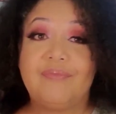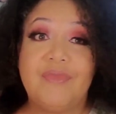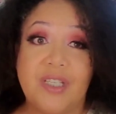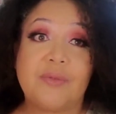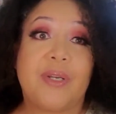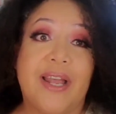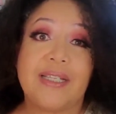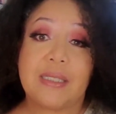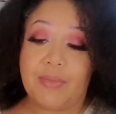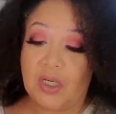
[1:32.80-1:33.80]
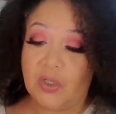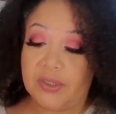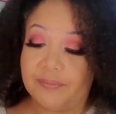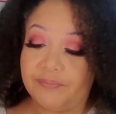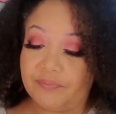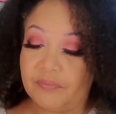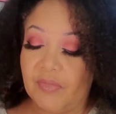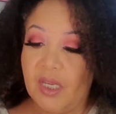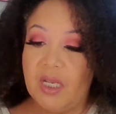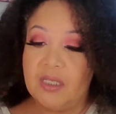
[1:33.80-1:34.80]
this one has to be on it.
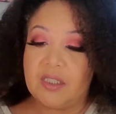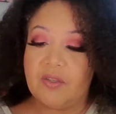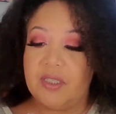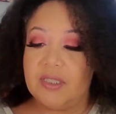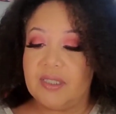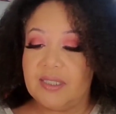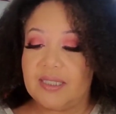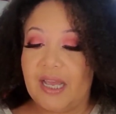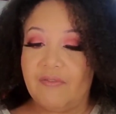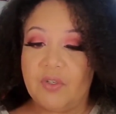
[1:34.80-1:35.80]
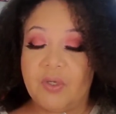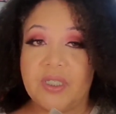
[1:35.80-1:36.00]
So this is Salvador